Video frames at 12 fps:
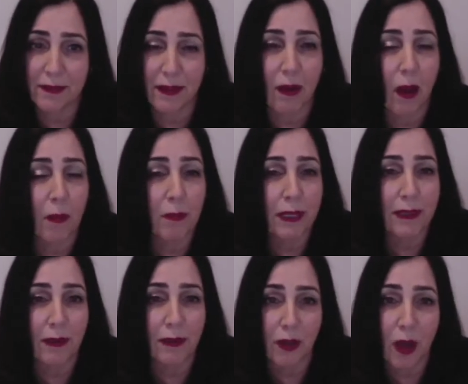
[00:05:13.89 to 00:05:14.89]
that operate
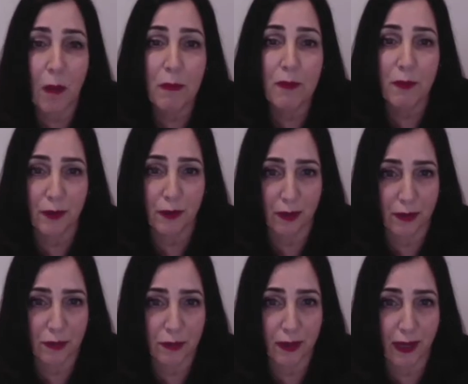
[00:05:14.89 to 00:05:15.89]
on top of our
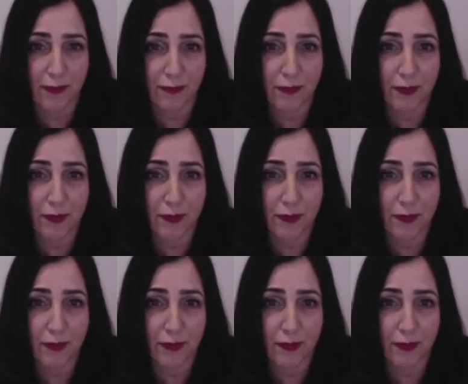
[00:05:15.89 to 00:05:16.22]
knowledge graph